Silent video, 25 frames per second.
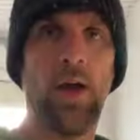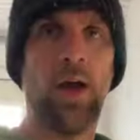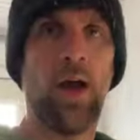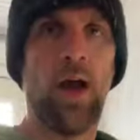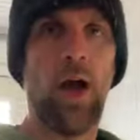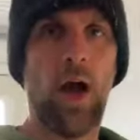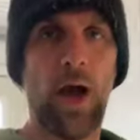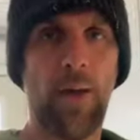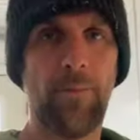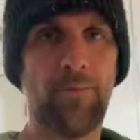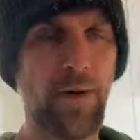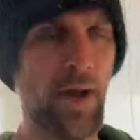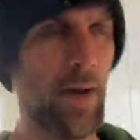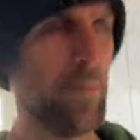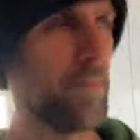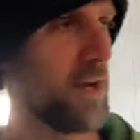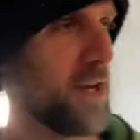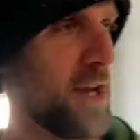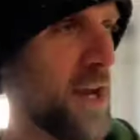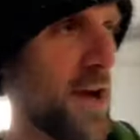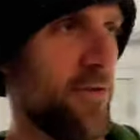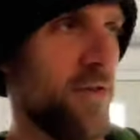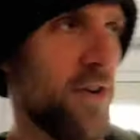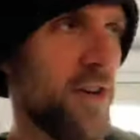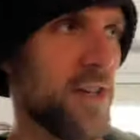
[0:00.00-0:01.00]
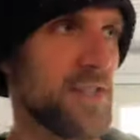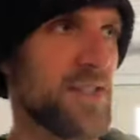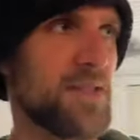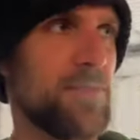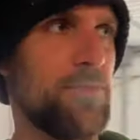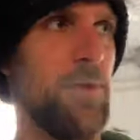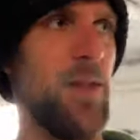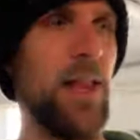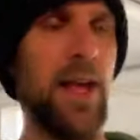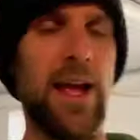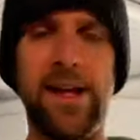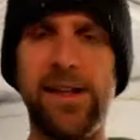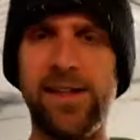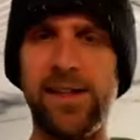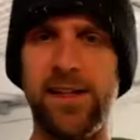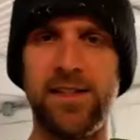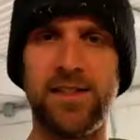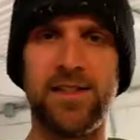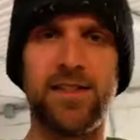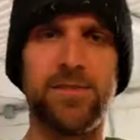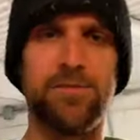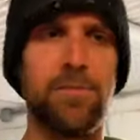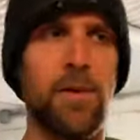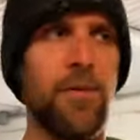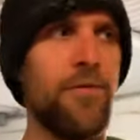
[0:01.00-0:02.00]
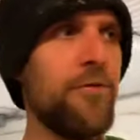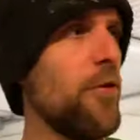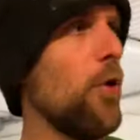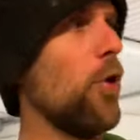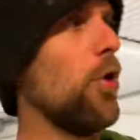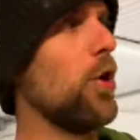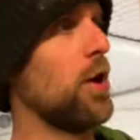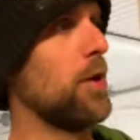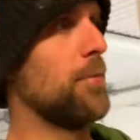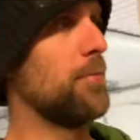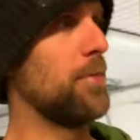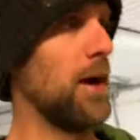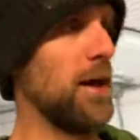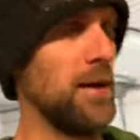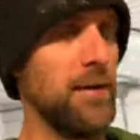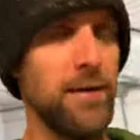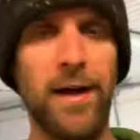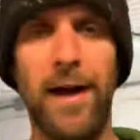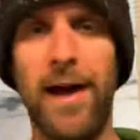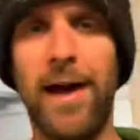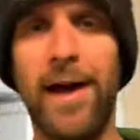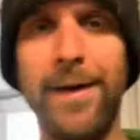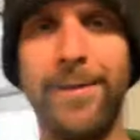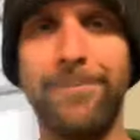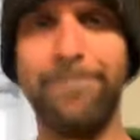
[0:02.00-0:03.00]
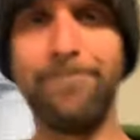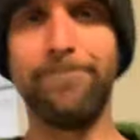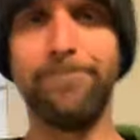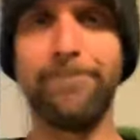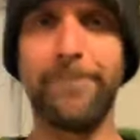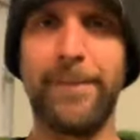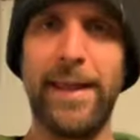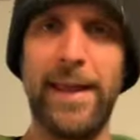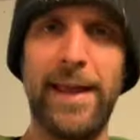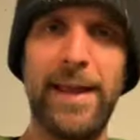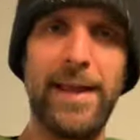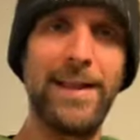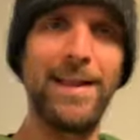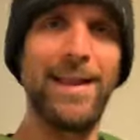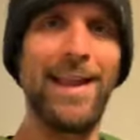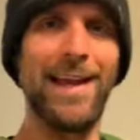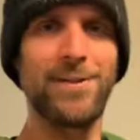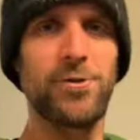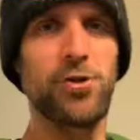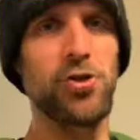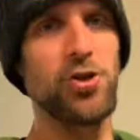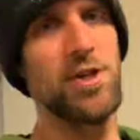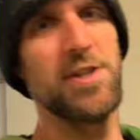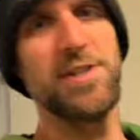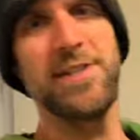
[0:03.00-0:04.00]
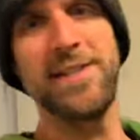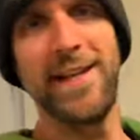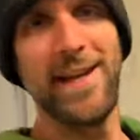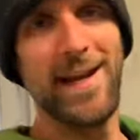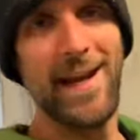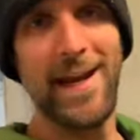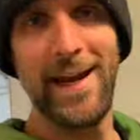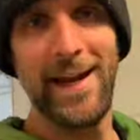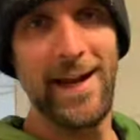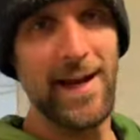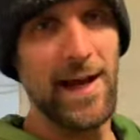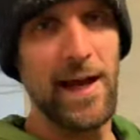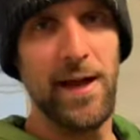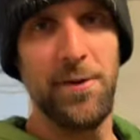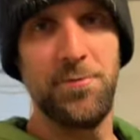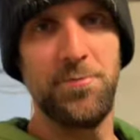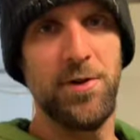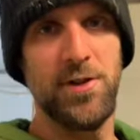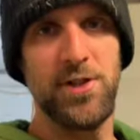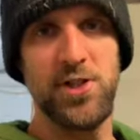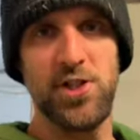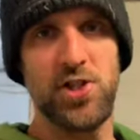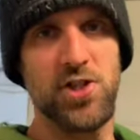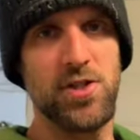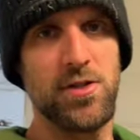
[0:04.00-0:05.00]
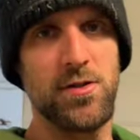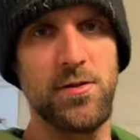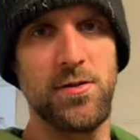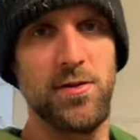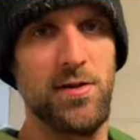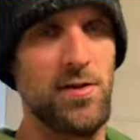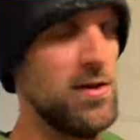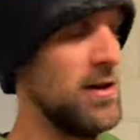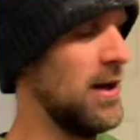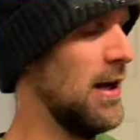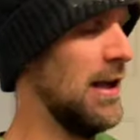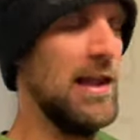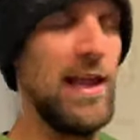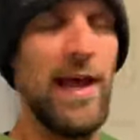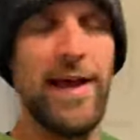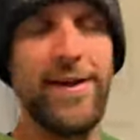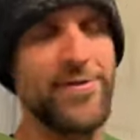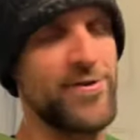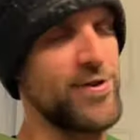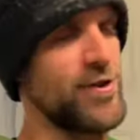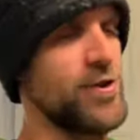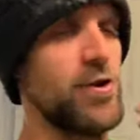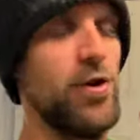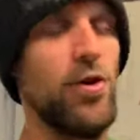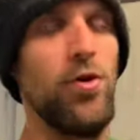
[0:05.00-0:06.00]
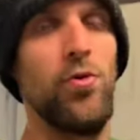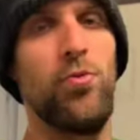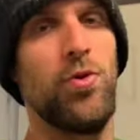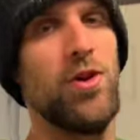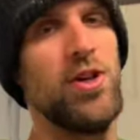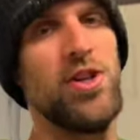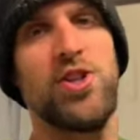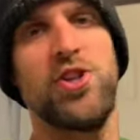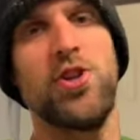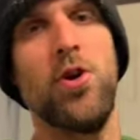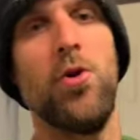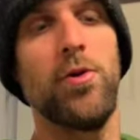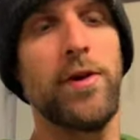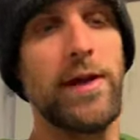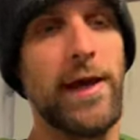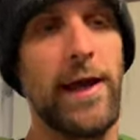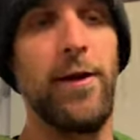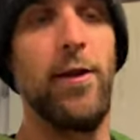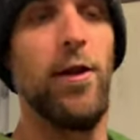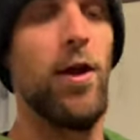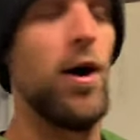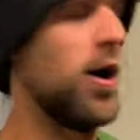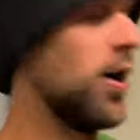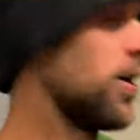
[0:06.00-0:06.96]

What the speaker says: I probably never explained this before, but electricity and we just don't get along.